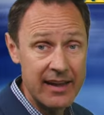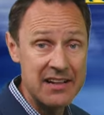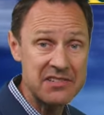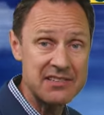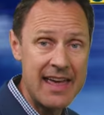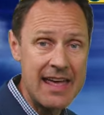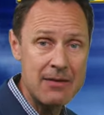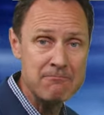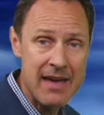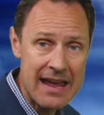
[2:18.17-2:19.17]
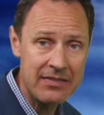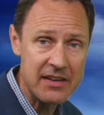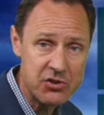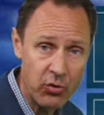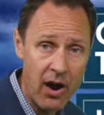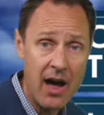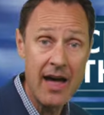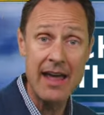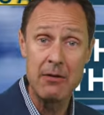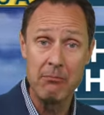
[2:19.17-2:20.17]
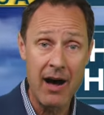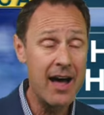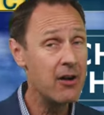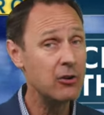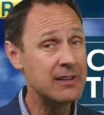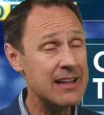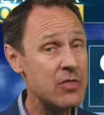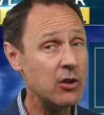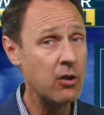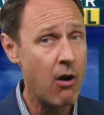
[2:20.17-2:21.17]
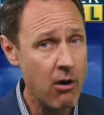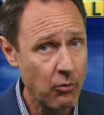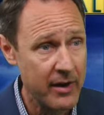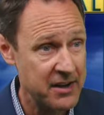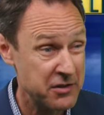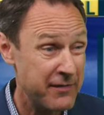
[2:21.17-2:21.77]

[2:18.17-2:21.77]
and staying mainly dry and mild in the long range.